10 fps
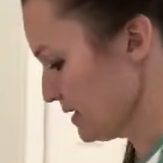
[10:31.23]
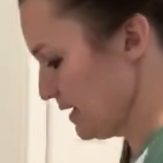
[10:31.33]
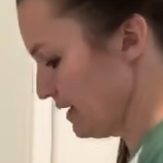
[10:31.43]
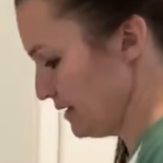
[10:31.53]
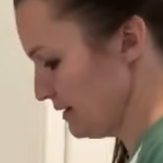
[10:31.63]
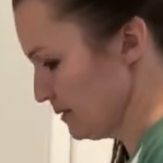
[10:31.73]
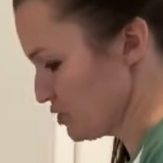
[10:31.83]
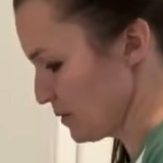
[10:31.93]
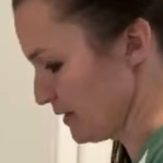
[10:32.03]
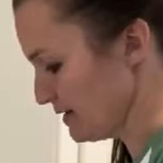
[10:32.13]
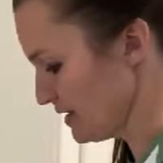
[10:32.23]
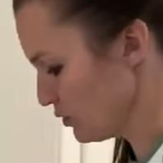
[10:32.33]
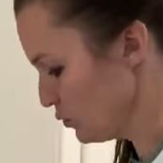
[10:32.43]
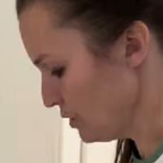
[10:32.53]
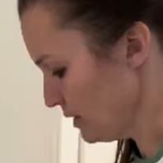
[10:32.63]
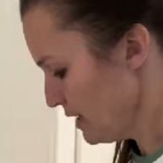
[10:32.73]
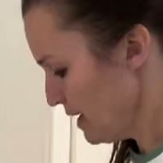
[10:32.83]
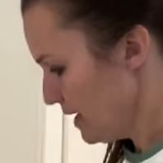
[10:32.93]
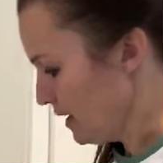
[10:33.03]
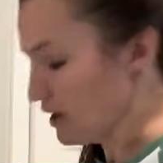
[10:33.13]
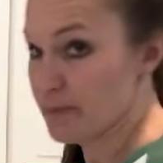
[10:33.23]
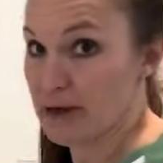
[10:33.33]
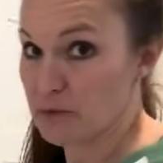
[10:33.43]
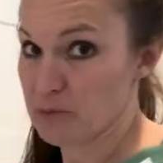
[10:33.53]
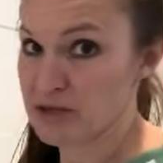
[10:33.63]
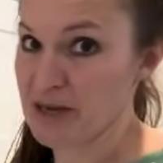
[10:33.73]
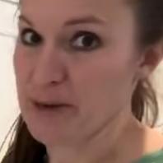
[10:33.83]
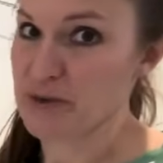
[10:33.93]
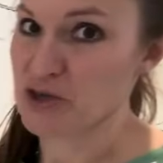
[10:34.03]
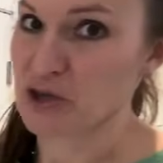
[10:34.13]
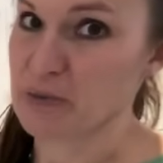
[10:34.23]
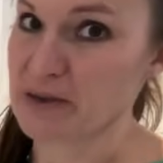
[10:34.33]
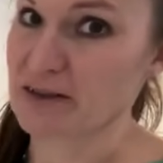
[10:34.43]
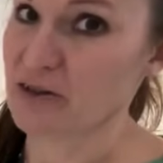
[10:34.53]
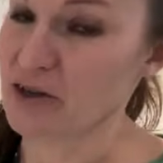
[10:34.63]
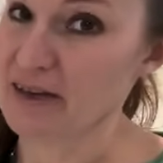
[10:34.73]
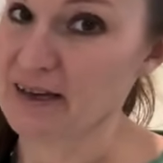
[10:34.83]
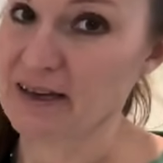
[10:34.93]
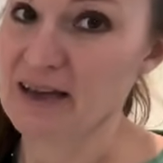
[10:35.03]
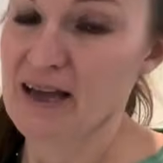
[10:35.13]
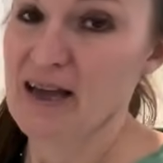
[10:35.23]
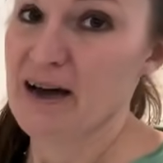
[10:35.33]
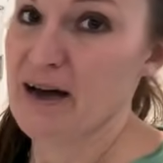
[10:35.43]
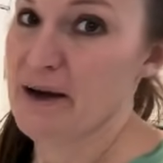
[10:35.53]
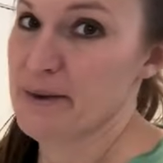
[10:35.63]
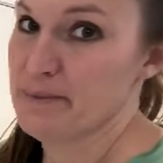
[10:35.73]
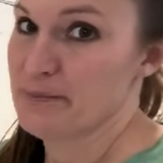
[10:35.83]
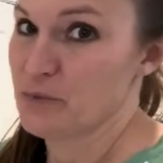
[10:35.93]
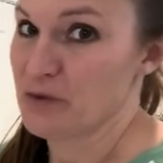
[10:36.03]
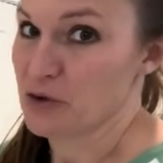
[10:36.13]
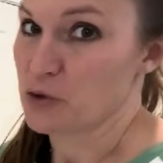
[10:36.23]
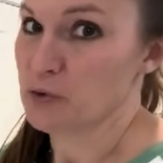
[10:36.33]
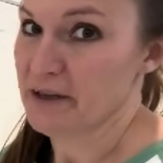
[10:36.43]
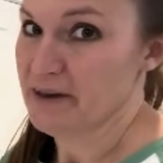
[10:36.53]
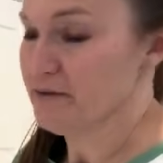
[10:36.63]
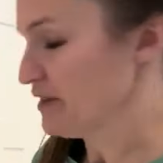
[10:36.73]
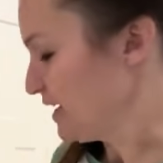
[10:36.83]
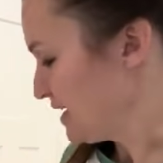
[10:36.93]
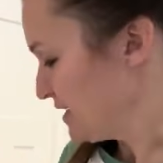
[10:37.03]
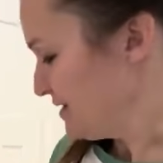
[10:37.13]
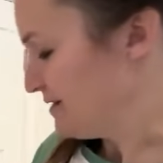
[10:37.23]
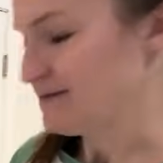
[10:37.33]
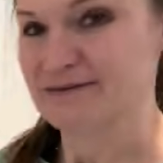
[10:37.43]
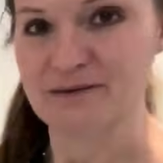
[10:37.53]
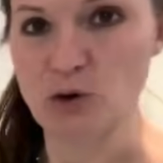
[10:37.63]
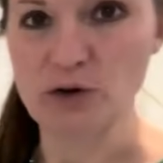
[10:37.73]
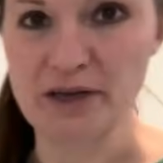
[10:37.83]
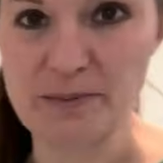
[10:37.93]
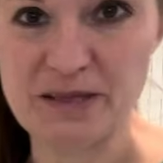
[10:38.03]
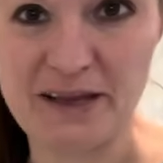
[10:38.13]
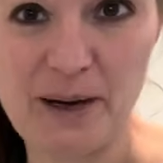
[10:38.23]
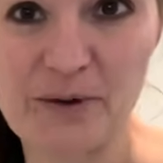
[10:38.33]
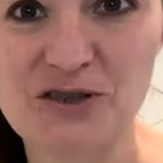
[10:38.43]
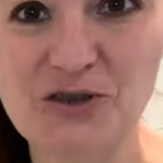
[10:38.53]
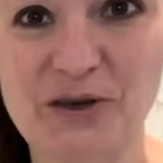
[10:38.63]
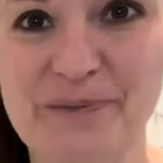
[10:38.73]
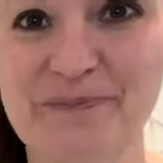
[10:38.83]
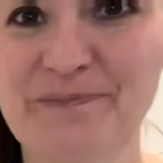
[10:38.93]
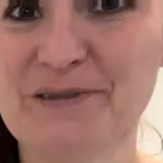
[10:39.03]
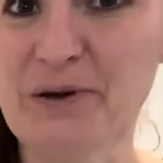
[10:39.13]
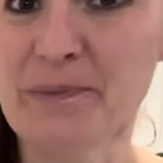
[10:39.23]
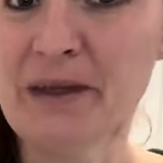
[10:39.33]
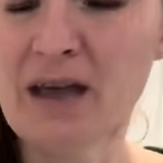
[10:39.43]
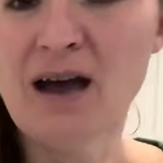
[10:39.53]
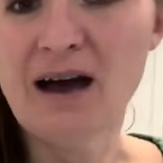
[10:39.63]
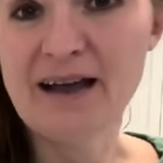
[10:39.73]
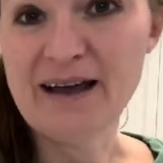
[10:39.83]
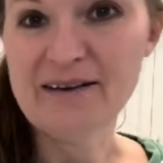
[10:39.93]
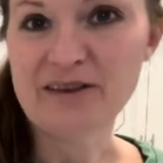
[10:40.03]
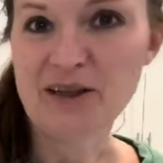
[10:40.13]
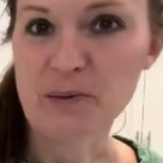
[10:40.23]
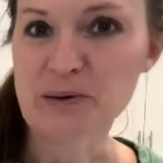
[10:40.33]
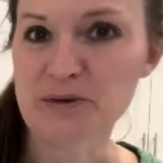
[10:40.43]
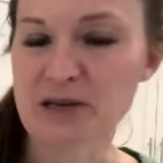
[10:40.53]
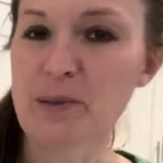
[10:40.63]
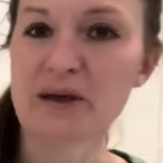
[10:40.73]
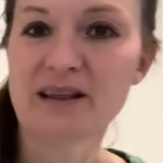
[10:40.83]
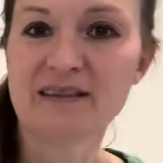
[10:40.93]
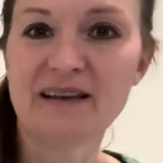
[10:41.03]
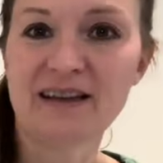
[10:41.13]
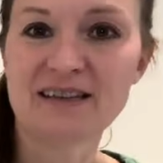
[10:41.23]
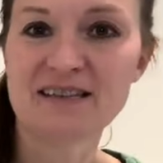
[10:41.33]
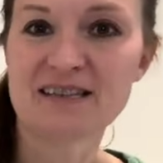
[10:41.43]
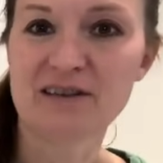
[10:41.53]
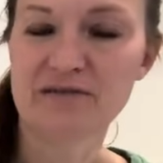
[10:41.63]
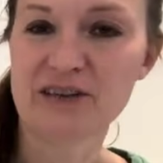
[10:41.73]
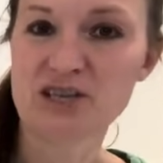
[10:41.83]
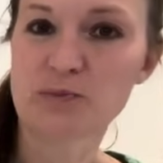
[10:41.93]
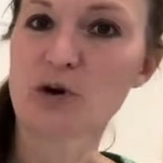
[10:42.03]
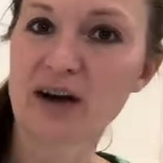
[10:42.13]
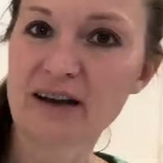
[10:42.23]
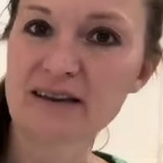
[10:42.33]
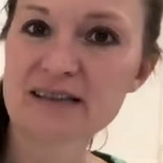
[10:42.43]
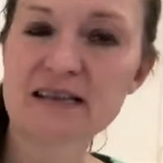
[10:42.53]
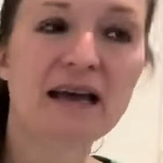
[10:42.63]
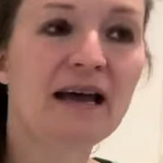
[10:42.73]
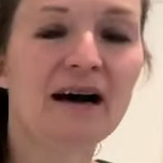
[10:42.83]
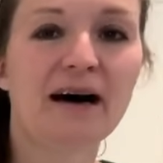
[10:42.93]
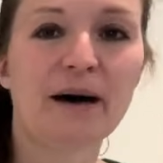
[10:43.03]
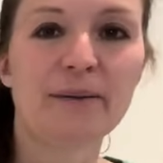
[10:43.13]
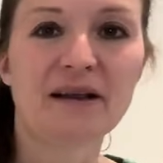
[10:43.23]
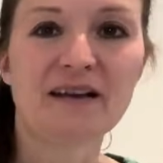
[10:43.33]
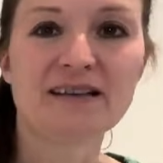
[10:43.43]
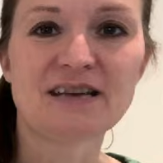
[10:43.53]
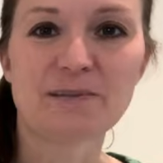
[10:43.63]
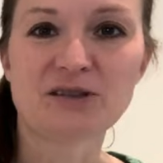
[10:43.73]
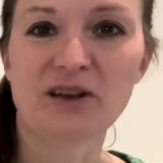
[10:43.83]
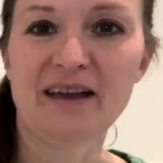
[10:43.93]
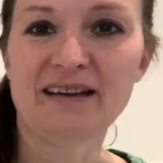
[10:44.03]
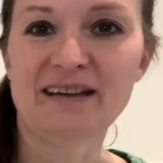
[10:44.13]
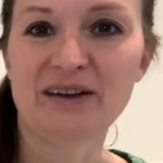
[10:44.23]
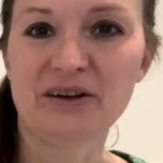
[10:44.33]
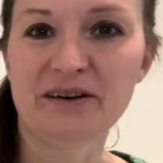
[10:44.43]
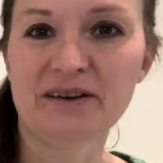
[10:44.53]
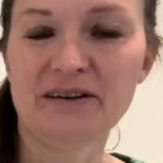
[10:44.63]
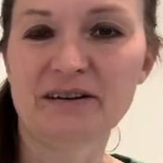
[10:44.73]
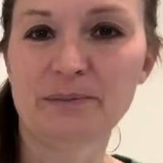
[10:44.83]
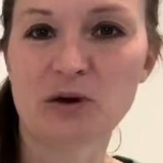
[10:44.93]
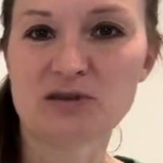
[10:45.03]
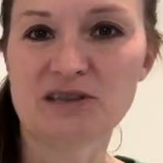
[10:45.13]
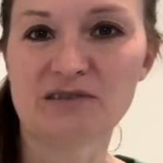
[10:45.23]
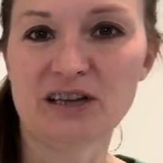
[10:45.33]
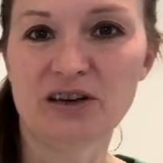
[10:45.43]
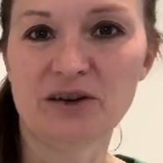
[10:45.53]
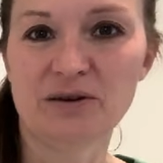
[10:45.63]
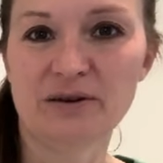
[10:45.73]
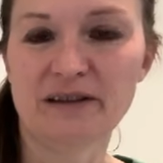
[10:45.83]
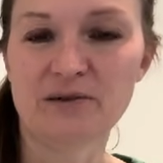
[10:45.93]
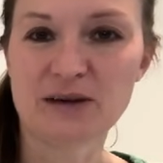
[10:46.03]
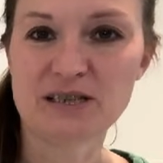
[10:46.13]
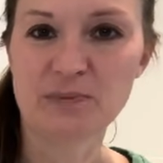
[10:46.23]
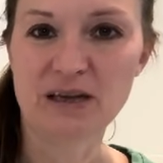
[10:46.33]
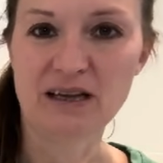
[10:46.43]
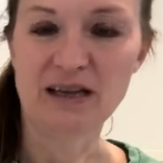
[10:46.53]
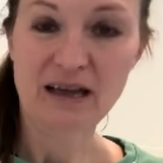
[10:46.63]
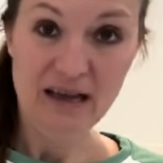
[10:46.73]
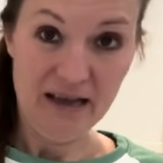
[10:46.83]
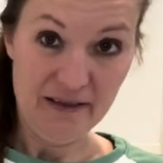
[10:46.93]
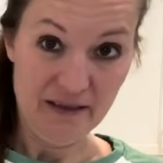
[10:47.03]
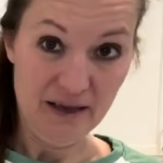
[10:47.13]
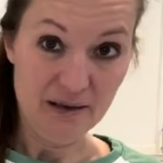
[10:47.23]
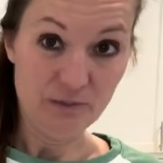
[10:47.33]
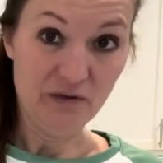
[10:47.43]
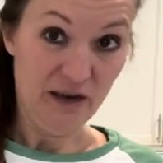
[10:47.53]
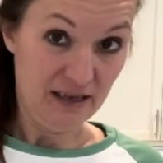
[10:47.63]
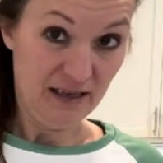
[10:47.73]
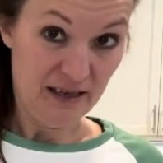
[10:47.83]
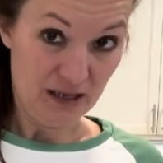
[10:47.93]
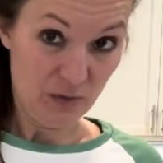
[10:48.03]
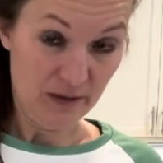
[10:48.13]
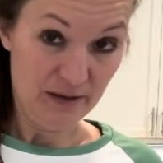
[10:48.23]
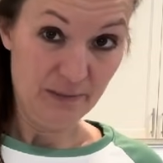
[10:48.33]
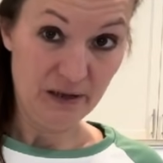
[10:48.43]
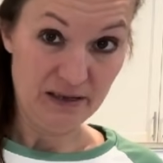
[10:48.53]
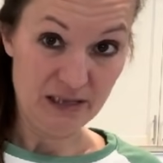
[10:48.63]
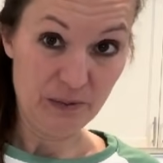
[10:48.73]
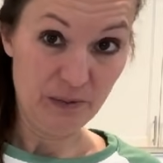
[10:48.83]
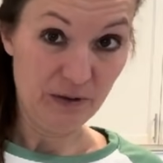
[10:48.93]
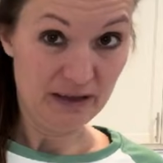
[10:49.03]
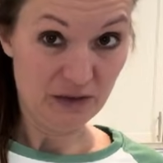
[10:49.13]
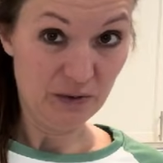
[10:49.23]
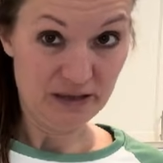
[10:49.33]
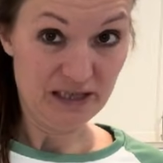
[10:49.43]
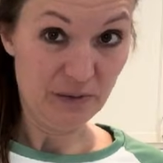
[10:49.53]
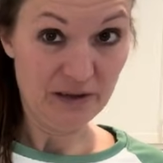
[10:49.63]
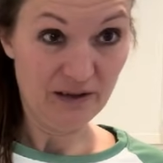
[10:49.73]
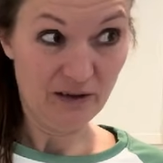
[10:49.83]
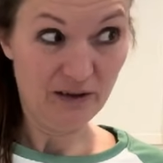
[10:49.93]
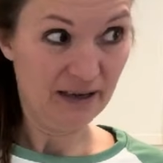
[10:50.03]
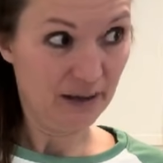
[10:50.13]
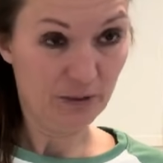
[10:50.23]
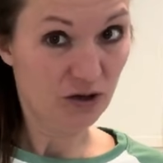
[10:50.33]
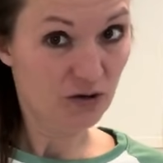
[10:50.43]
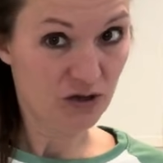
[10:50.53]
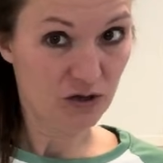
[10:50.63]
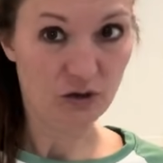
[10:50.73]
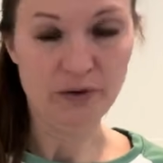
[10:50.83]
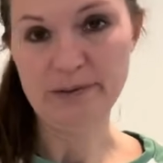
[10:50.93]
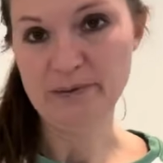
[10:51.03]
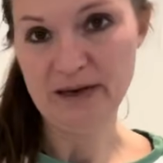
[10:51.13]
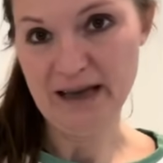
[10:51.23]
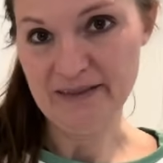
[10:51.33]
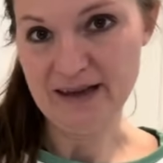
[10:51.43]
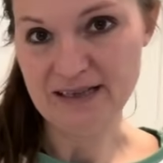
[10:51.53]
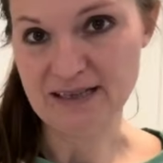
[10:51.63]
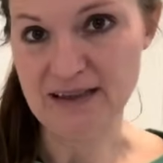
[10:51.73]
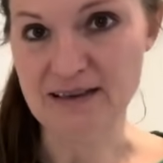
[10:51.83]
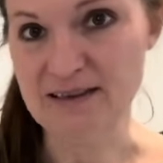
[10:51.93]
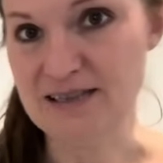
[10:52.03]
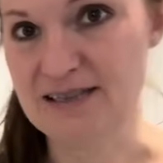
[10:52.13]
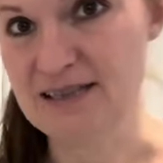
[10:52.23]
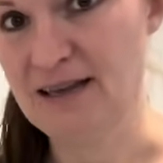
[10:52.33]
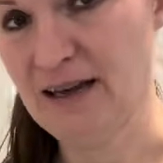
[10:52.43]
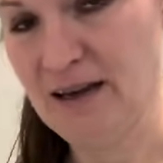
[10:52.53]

And so I'm gonna let that cool. I'll come back one more time and show you what they look like when they're cooled enough that I can hold it up to the camera and show you. So I have a lot of people tell me that they like to see the finished product. And a lot of times I'll end here, post the video and the recipe, and then move on to the next one. But some people like to really see what they look like up close. So I'm gonna add that to the end of this